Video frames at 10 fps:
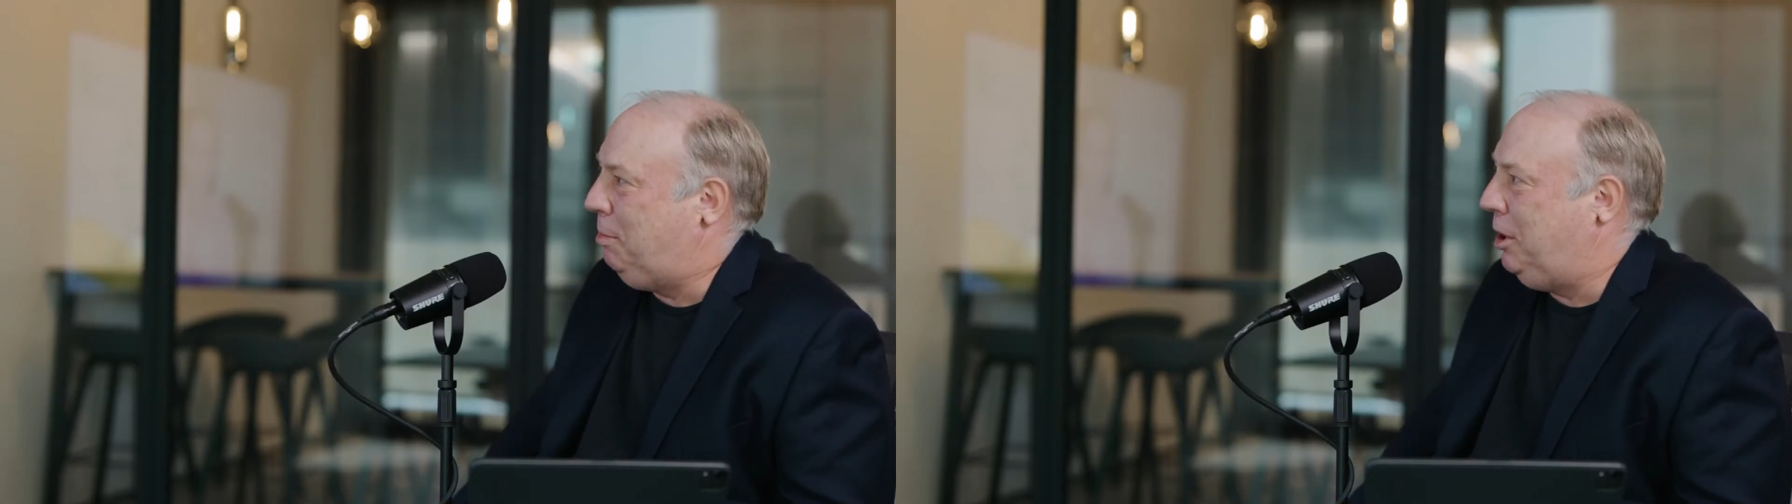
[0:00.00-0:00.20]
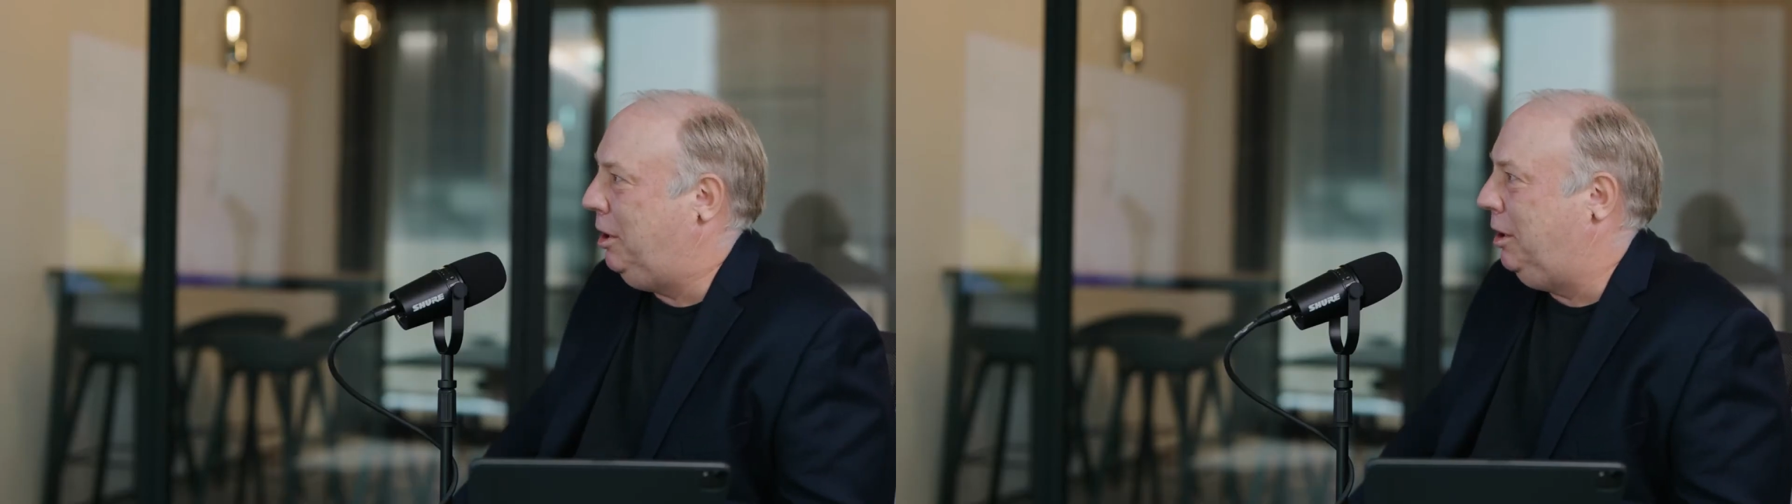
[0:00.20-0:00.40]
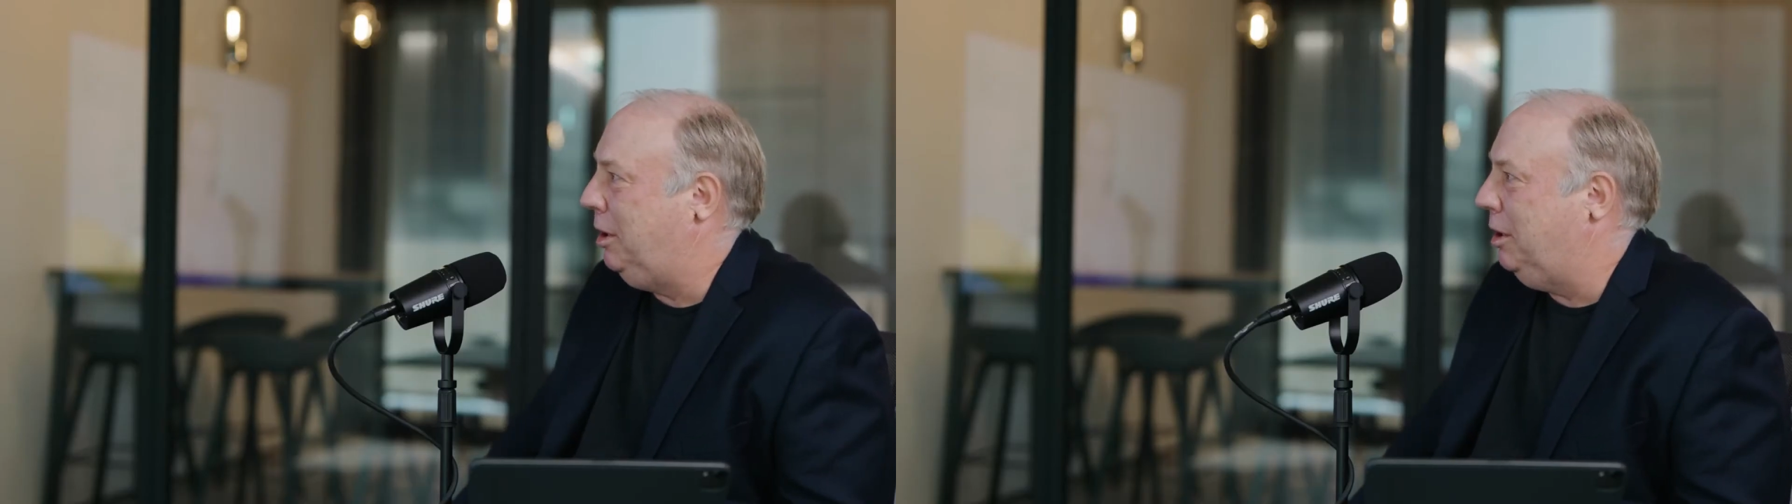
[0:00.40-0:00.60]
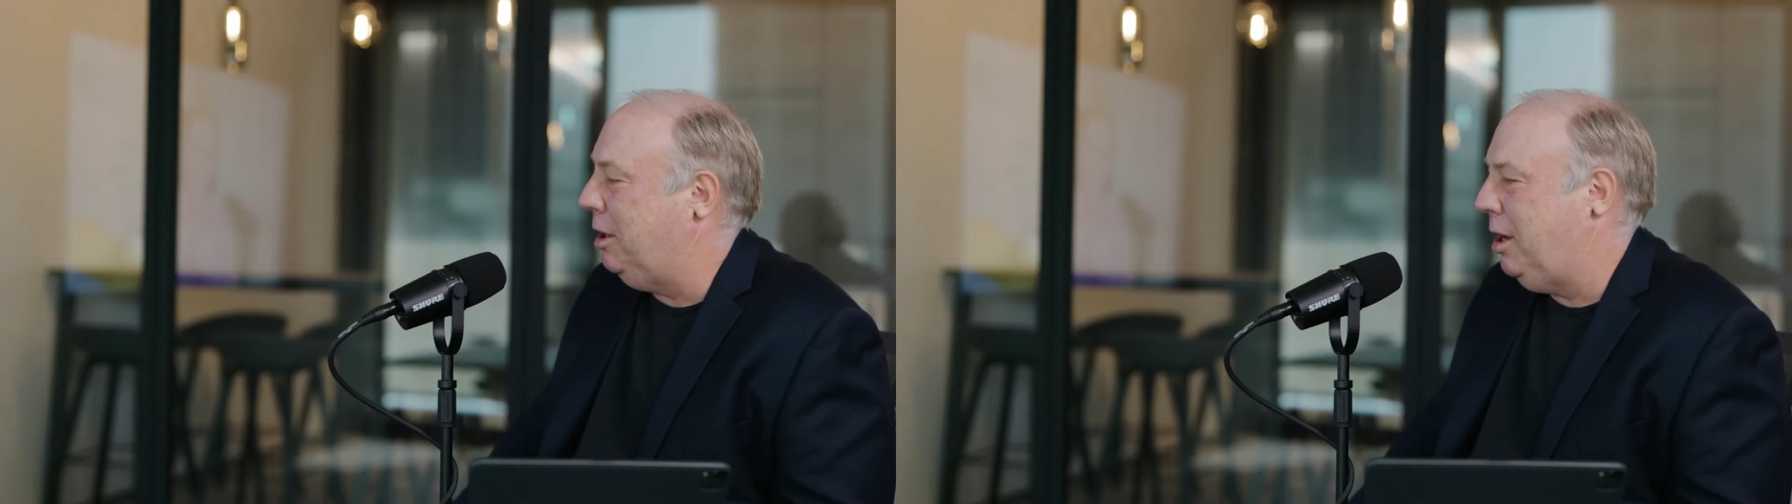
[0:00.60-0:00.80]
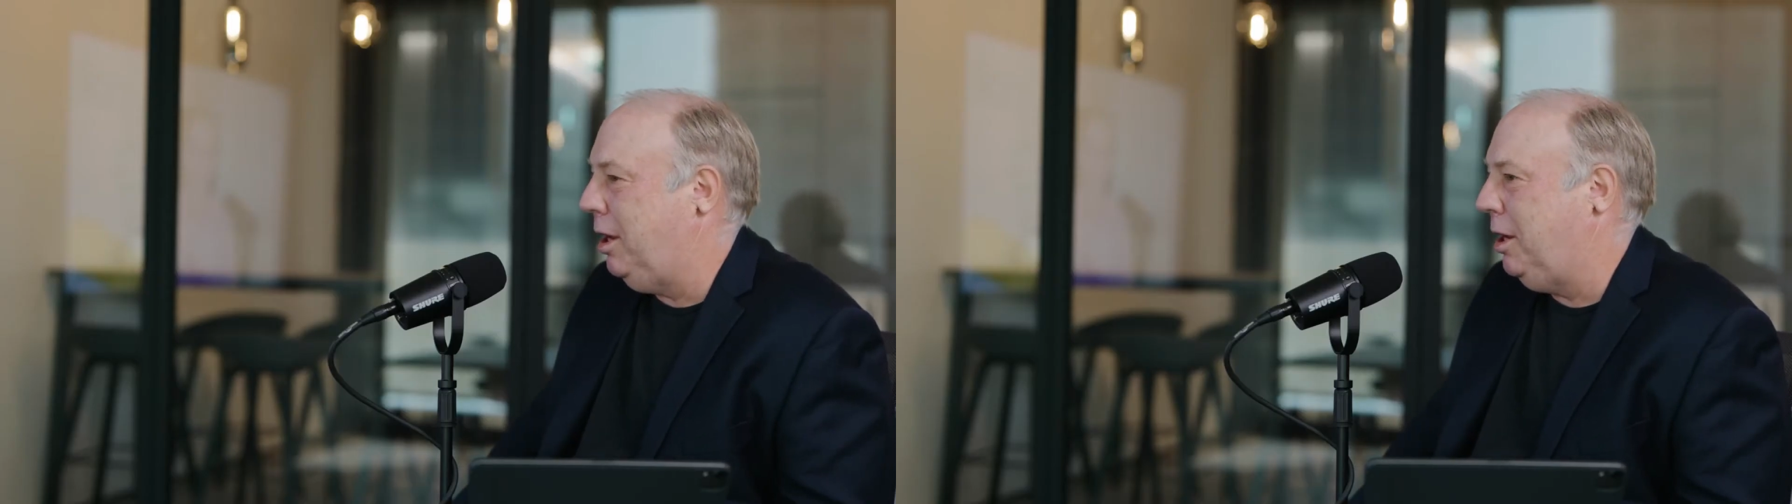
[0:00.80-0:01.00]
to be
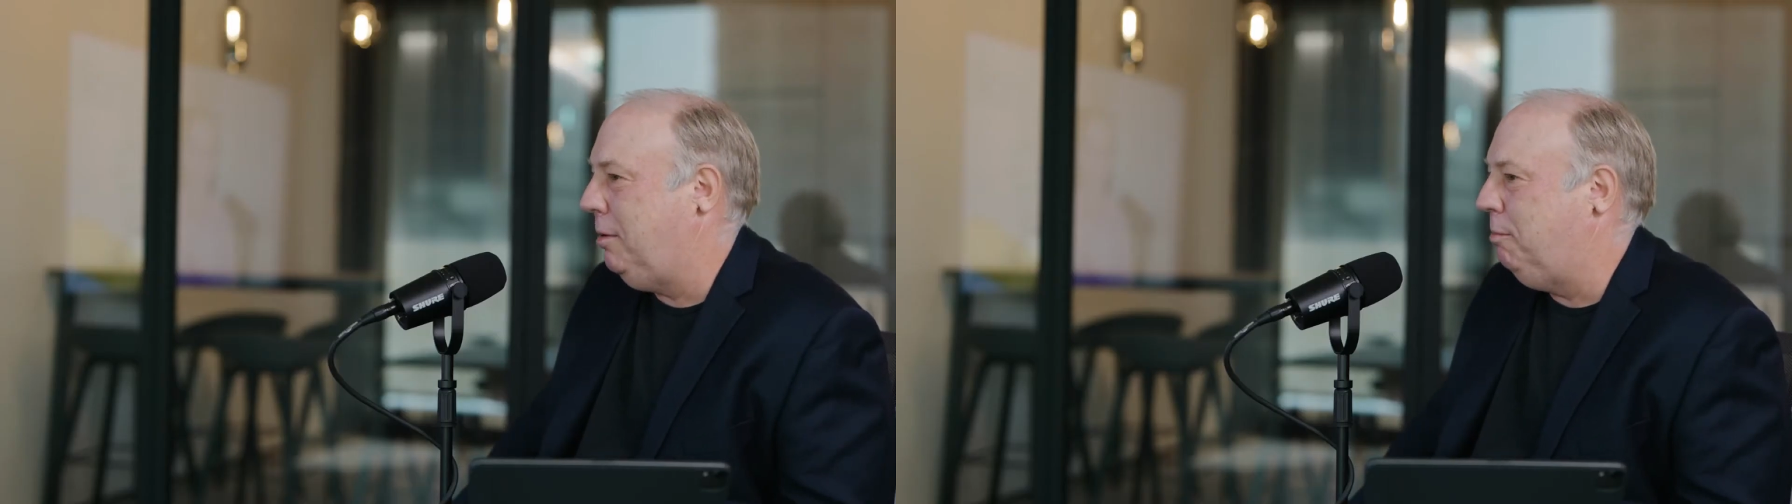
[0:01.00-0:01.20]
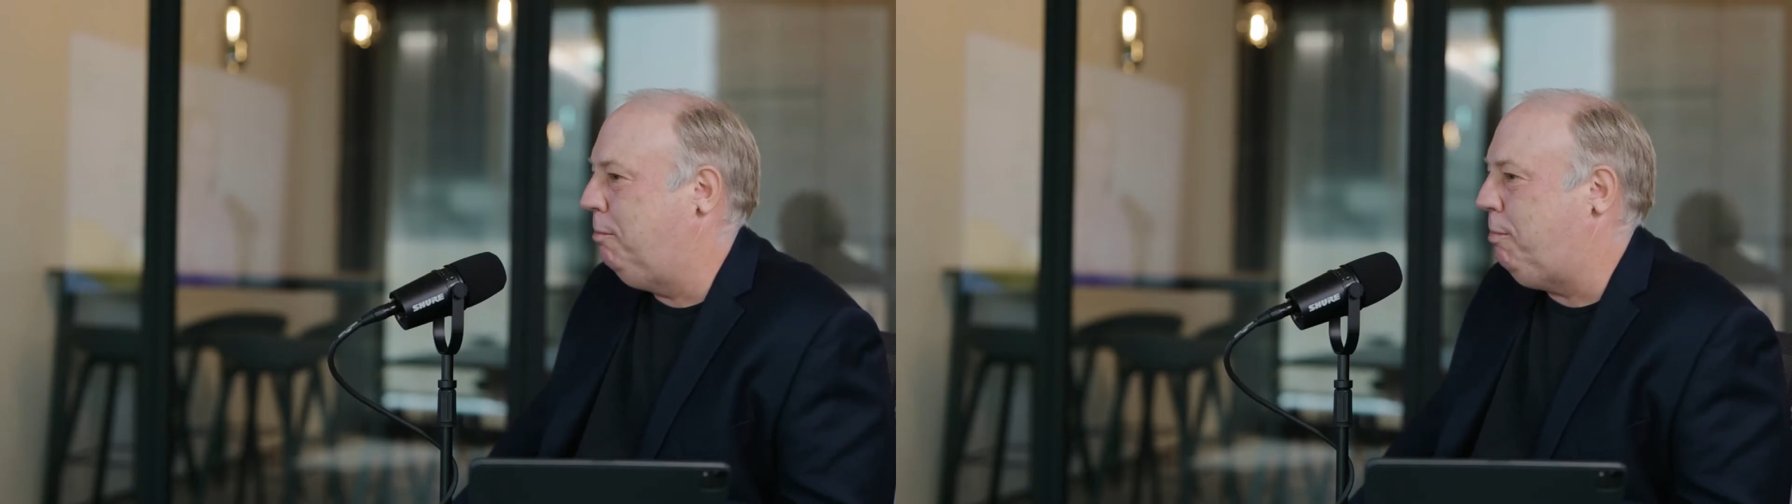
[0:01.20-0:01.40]
a